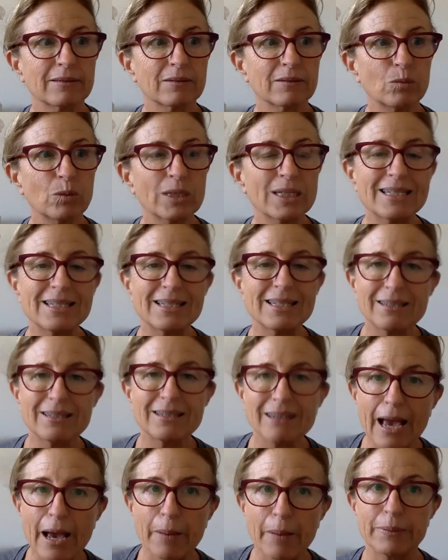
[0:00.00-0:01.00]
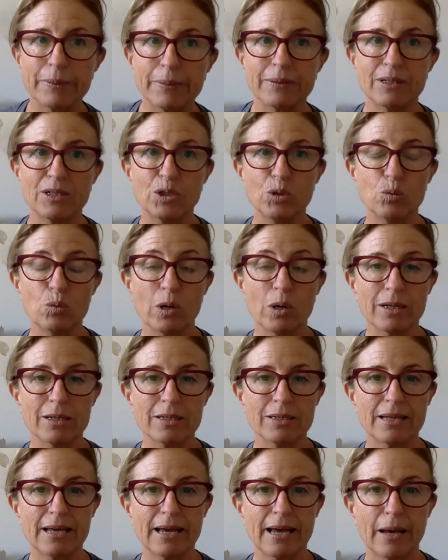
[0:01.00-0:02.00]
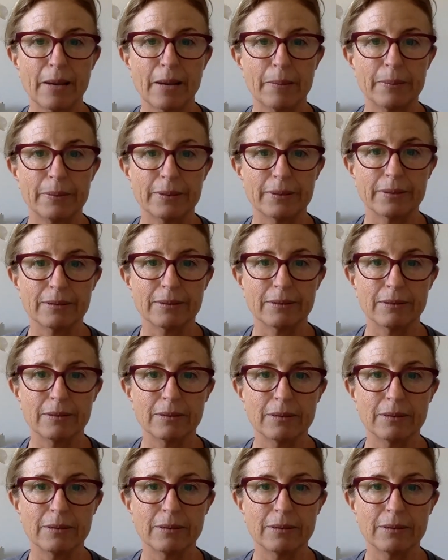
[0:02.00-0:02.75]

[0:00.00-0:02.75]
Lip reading: What didn't happen that you wanted to happen?